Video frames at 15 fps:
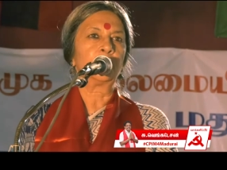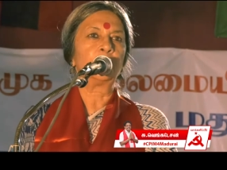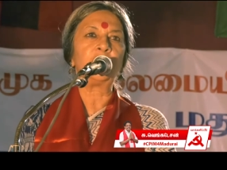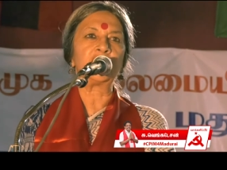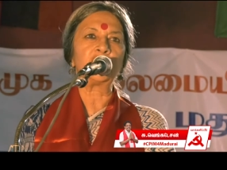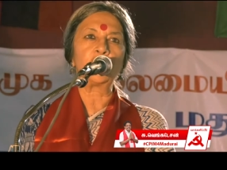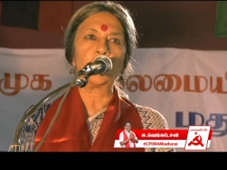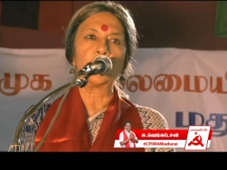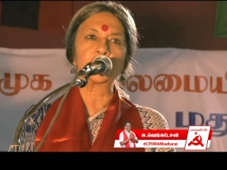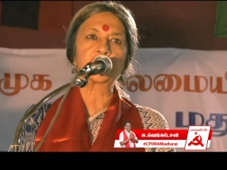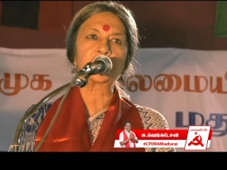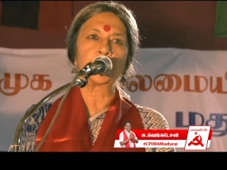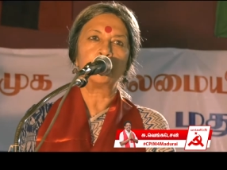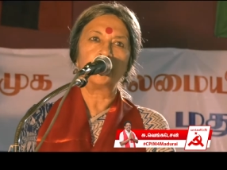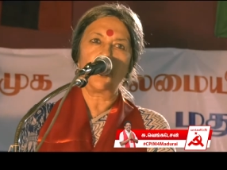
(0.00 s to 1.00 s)
with your
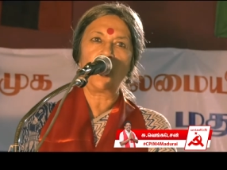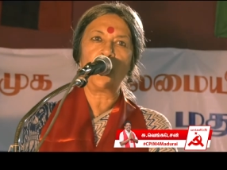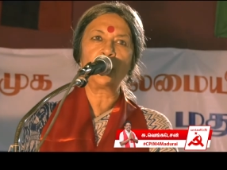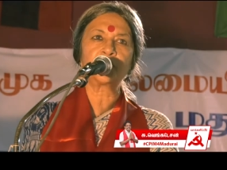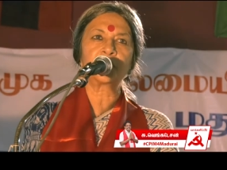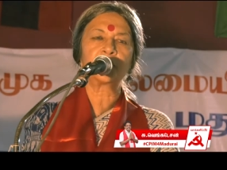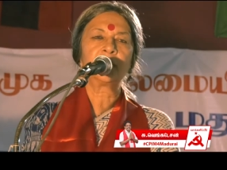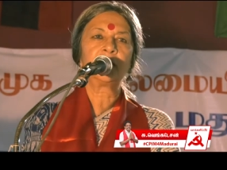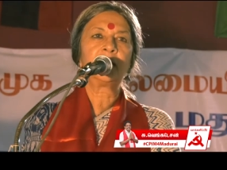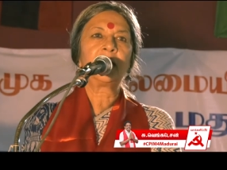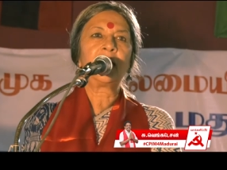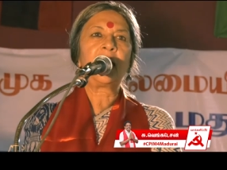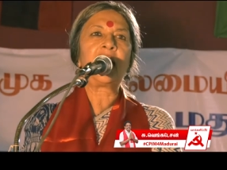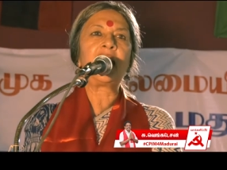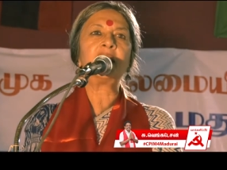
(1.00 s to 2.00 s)
support
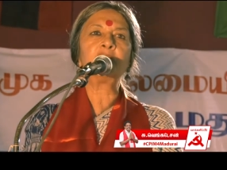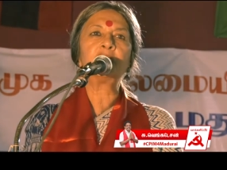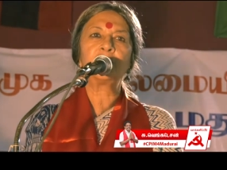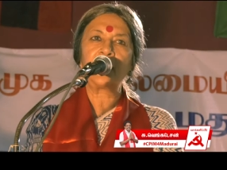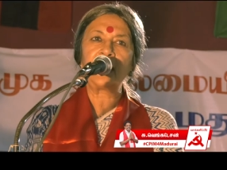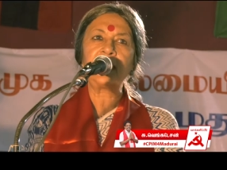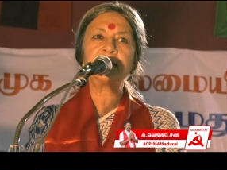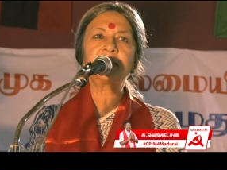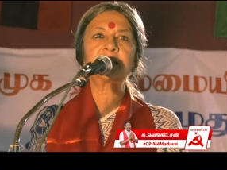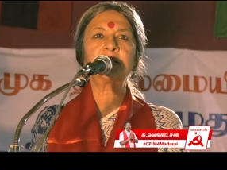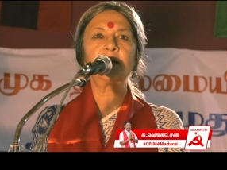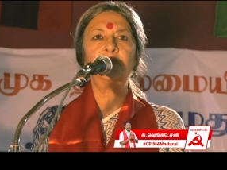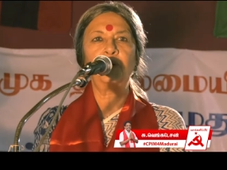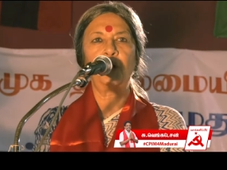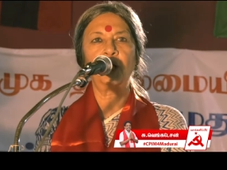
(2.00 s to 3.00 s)
and raise
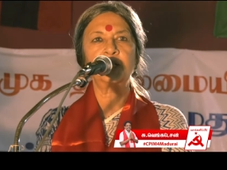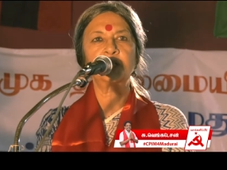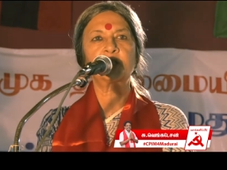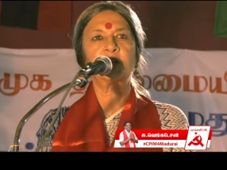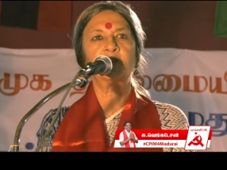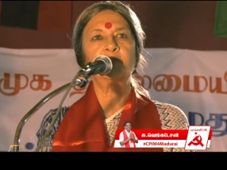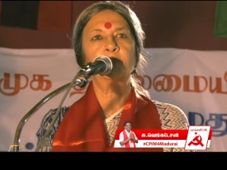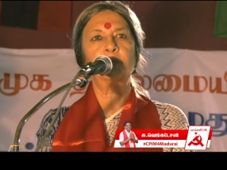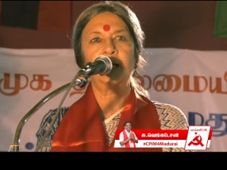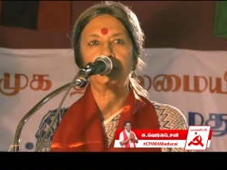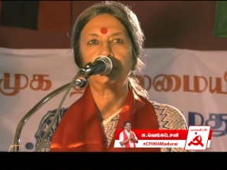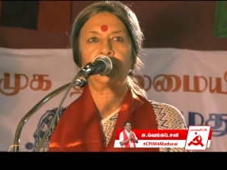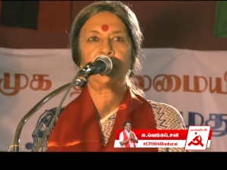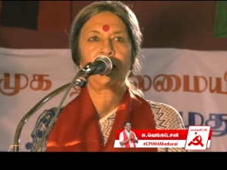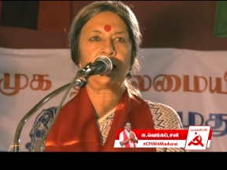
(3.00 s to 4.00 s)
the voice of
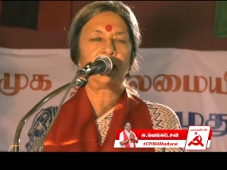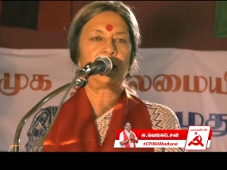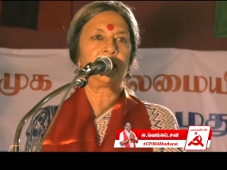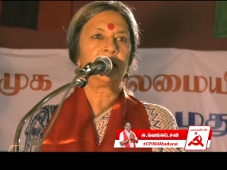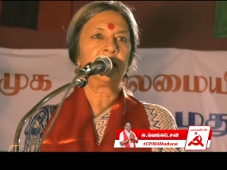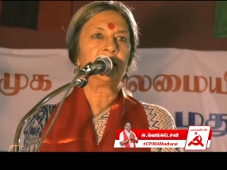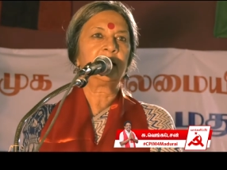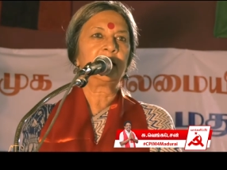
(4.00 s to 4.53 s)
Madurai